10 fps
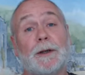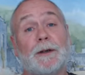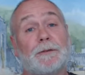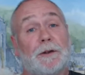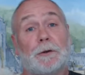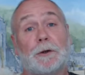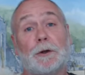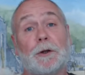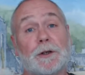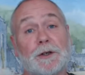A few
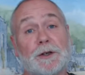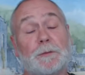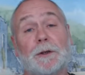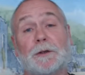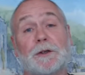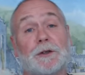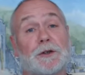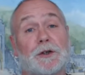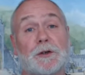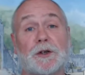colours, and we used to
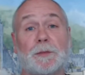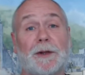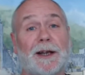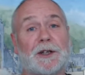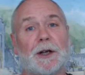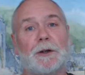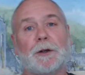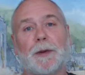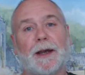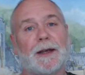just splash it on the
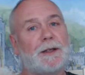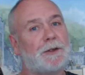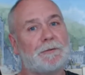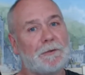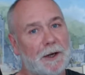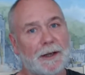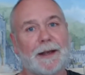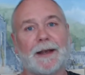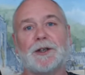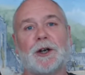page and really
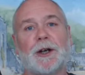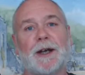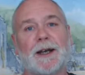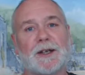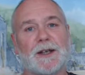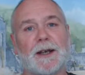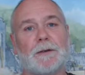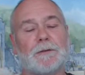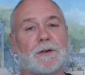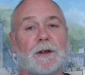enjoy
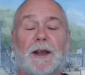ourselves.